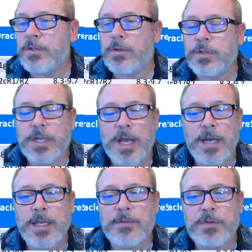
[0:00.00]
So this kind
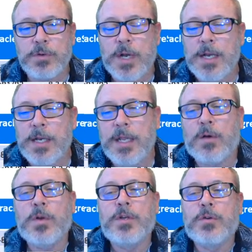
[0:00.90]
of gives you an idea
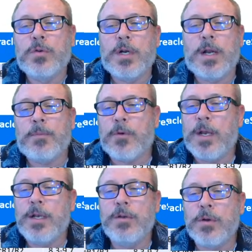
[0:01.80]
when you're doing an
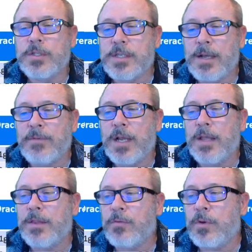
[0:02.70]
upgrade and you're at
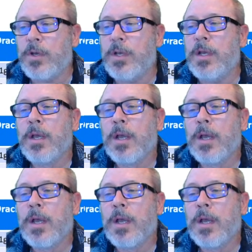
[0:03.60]
7.3